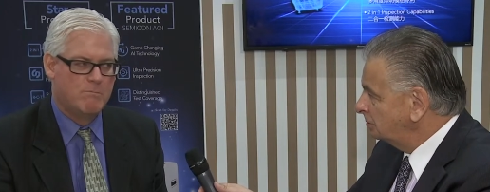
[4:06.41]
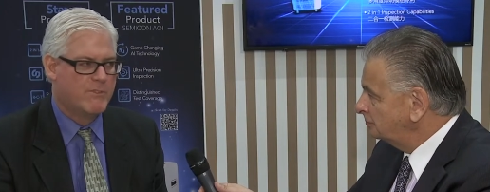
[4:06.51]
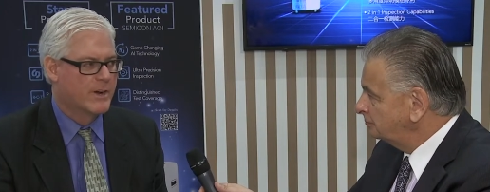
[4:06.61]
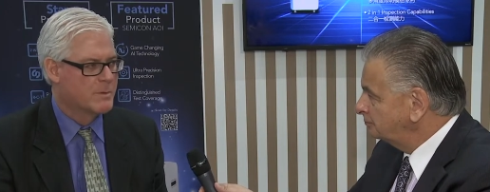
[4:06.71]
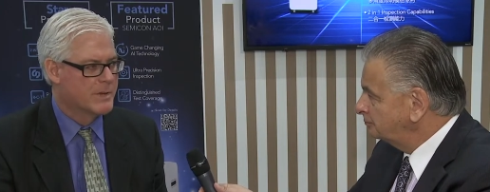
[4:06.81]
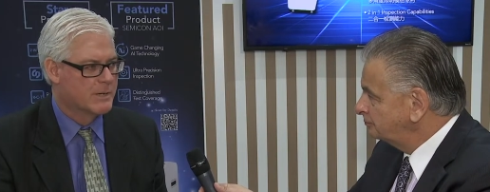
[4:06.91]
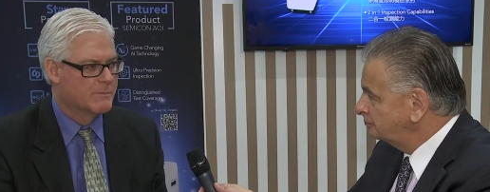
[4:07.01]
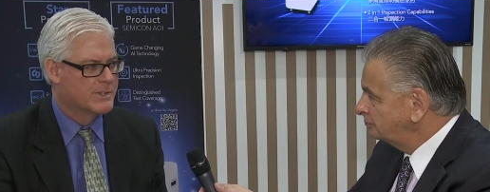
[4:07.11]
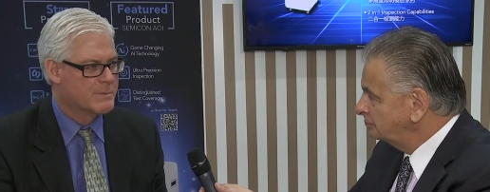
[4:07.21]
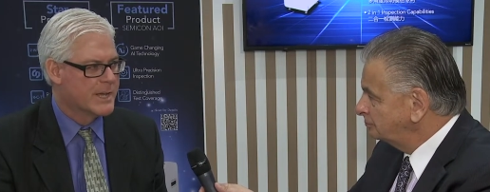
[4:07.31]
Speaker 1: very big
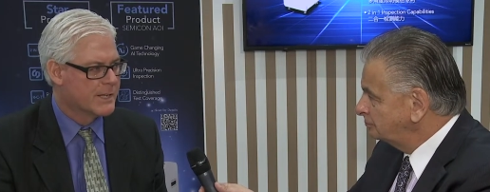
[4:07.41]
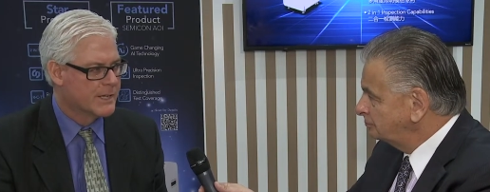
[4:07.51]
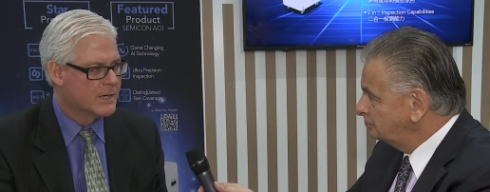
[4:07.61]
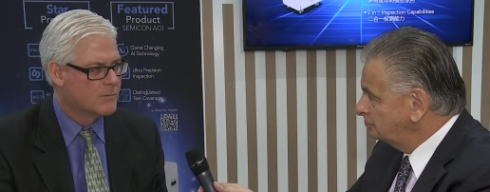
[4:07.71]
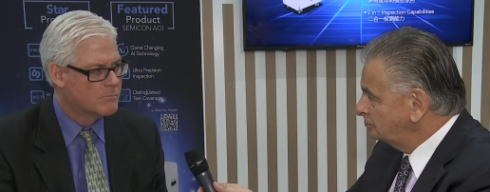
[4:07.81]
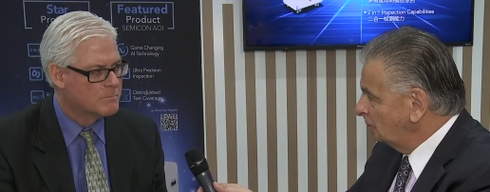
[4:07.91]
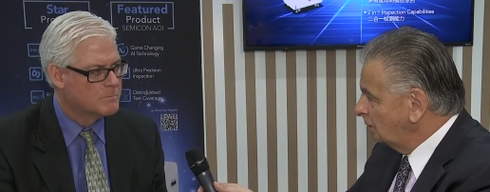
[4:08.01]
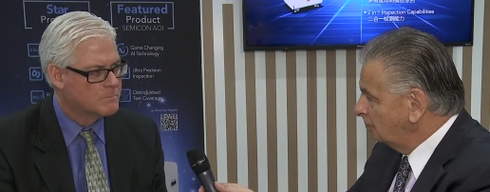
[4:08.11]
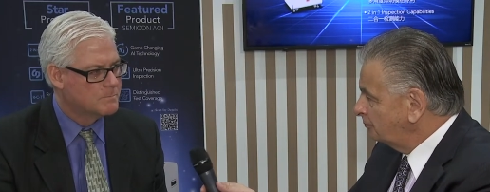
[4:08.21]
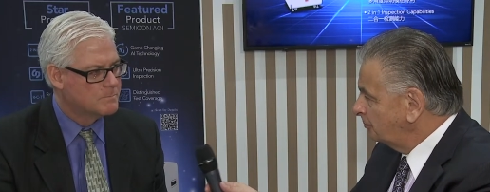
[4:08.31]
demand there.
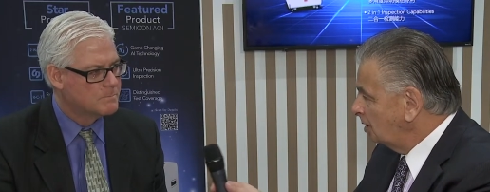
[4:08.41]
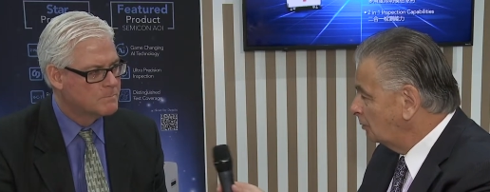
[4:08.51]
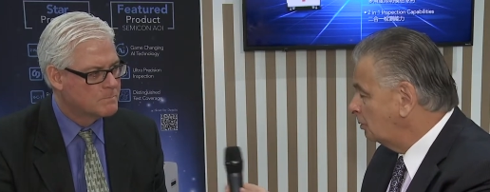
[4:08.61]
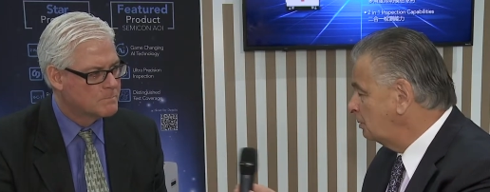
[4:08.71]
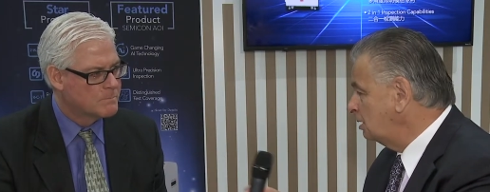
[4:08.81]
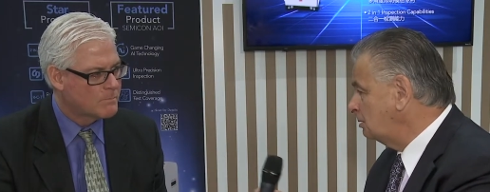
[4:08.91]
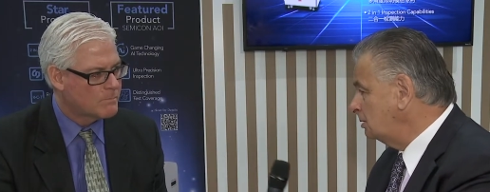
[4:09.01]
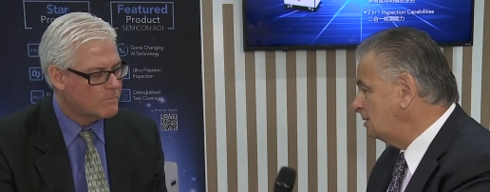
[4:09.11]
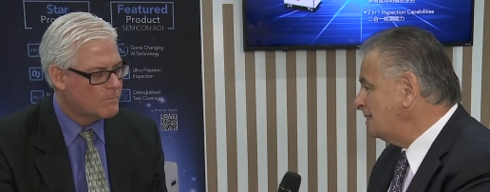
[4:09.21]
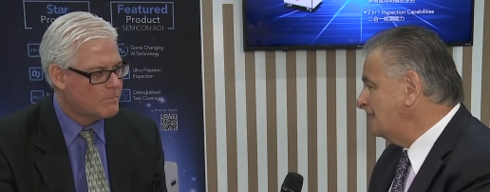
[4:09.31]
Speaker 2: I mean, the
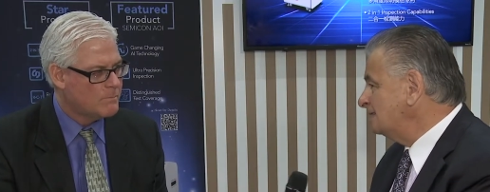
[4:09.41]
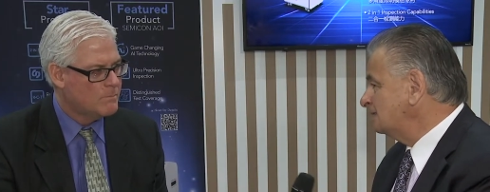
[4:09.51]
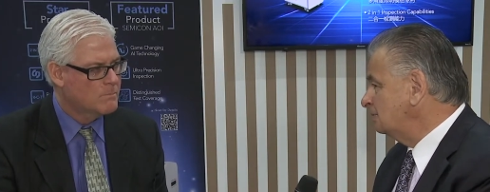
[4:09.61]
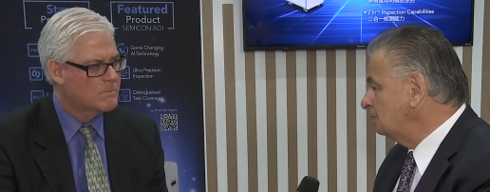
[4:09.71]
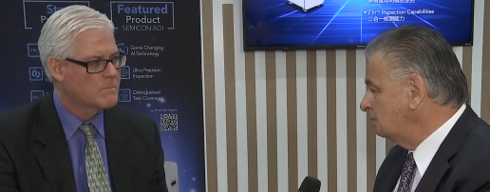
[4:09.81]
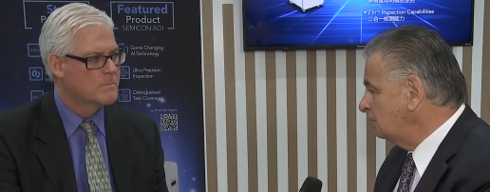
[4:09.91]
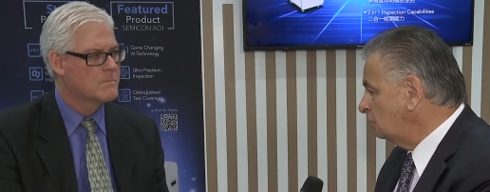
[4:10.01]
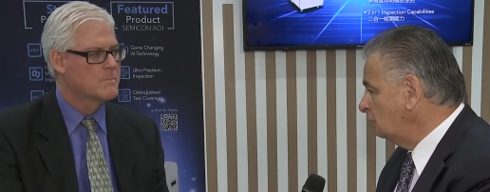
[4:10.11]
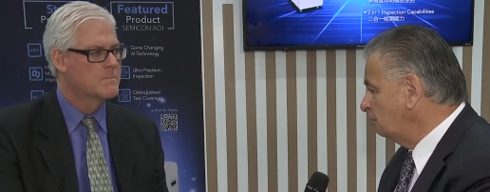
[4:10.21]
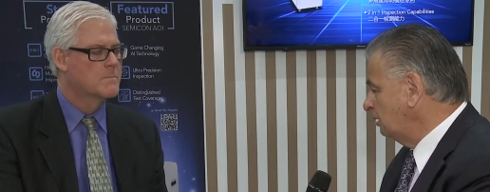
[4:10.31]
thing is, the minute
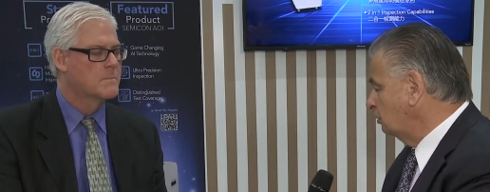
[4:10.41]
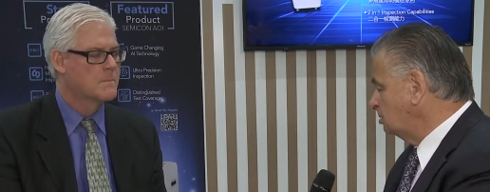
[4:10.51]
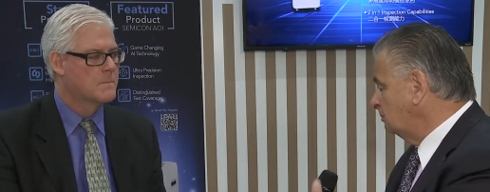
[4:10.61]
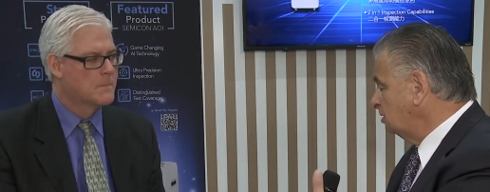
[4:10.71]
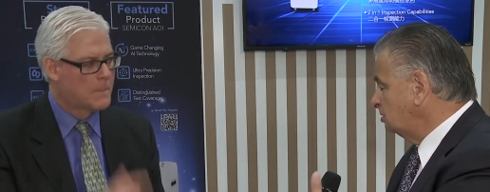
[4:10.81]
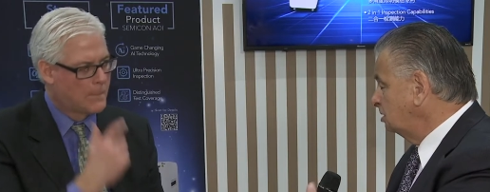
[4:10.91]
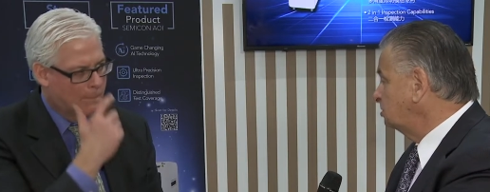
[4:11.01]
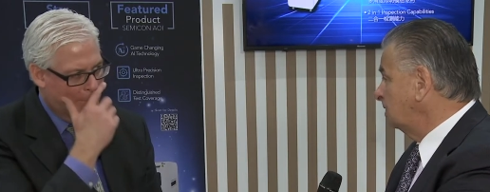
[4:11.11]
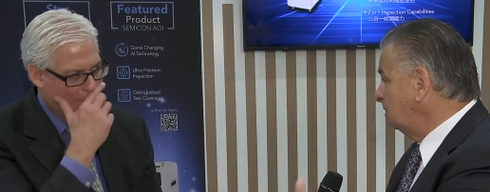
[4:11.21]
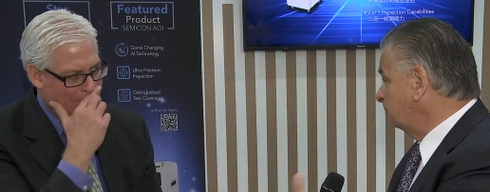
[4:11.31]
you bring automation
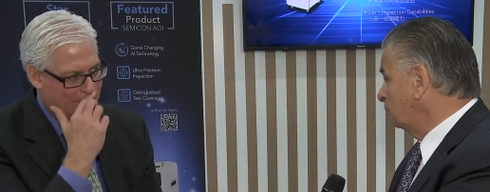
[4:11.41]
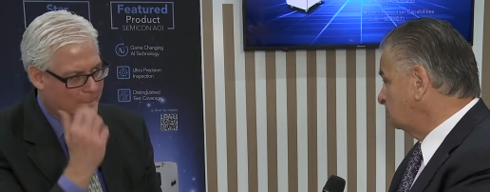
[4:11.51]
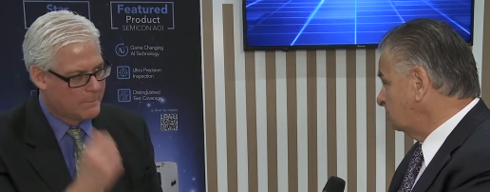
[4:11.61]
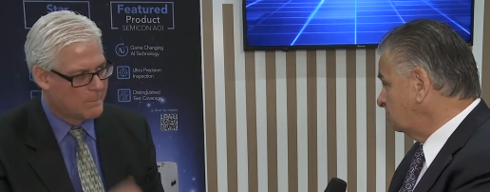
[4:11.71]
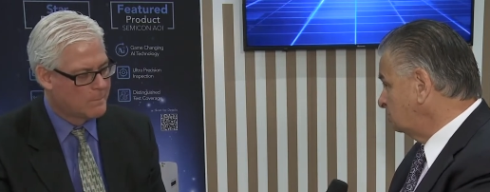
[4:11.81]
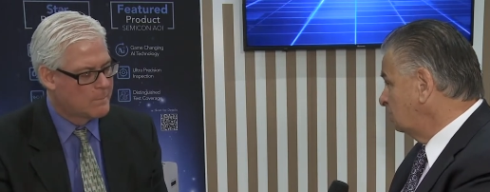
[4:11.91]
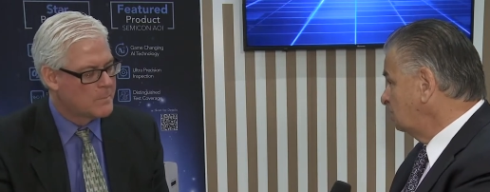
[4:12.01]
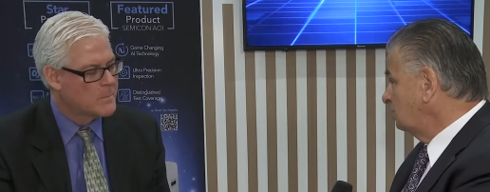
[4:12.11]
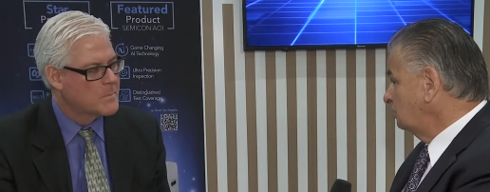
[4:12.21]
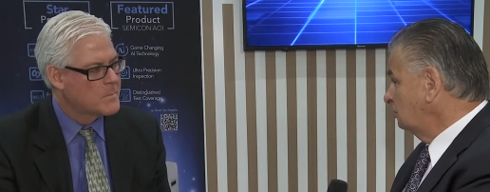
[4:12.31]
into any process,
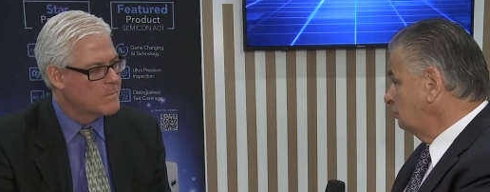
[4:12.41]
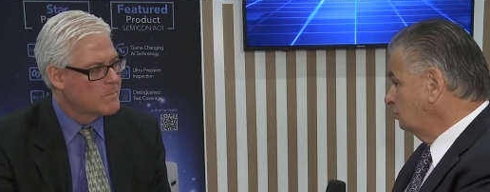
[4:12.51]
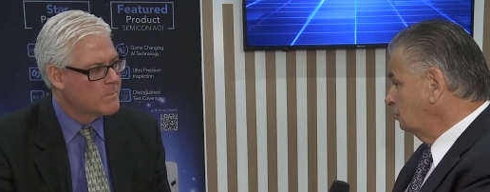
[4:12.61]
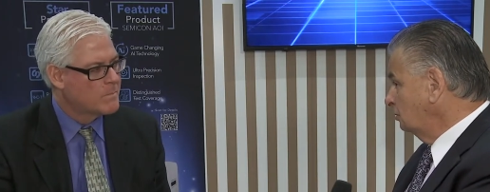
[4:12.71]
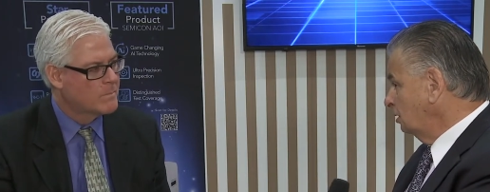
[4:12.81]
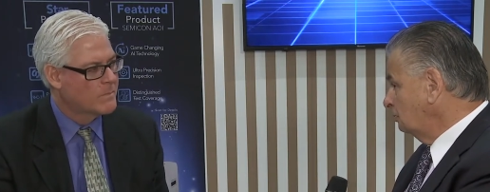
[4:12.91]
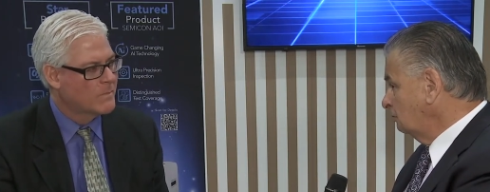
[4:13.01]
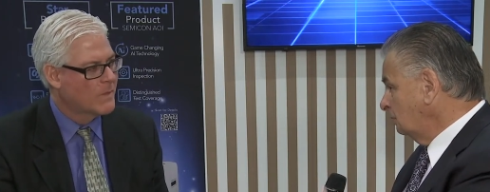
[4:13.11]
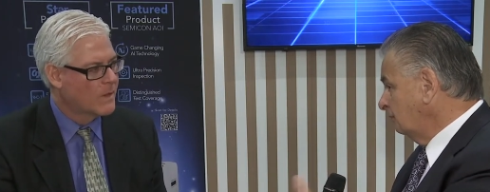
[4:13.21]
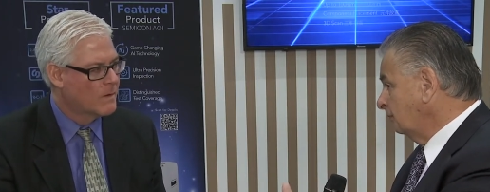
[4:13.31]
you, you get
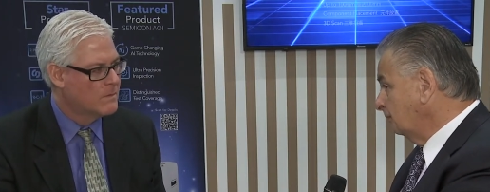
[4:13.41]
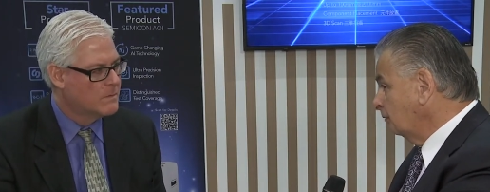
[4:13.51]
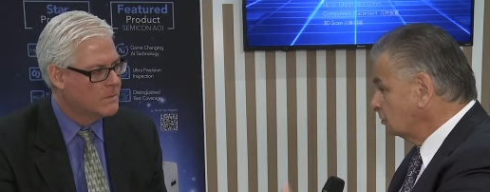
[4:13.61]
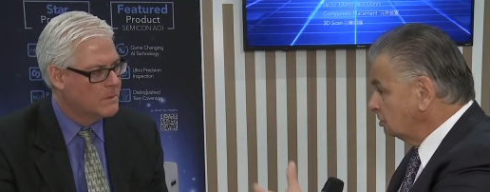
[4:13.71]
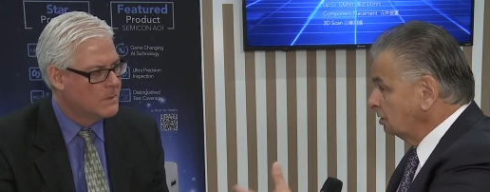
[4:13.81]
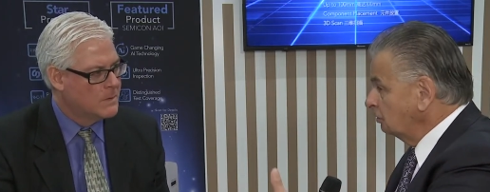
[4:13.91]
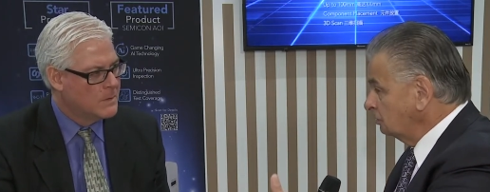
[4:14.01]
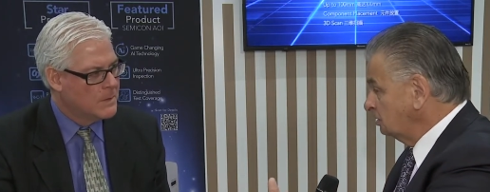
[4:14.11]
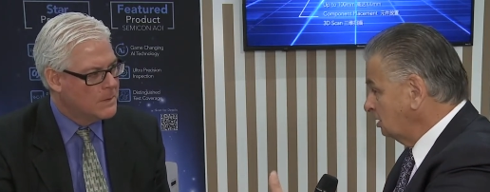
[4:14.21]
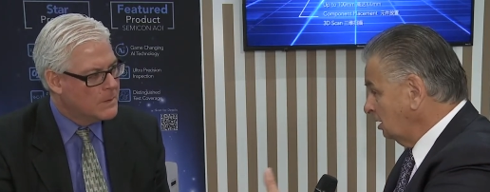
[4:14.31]
rid of, unfortunately, not
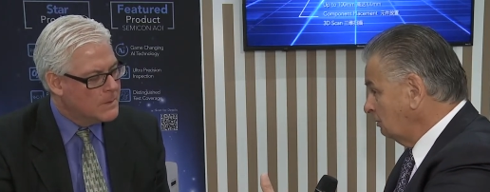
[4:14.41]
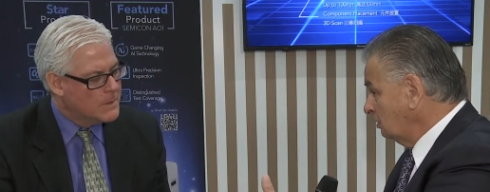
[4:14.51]
just the labor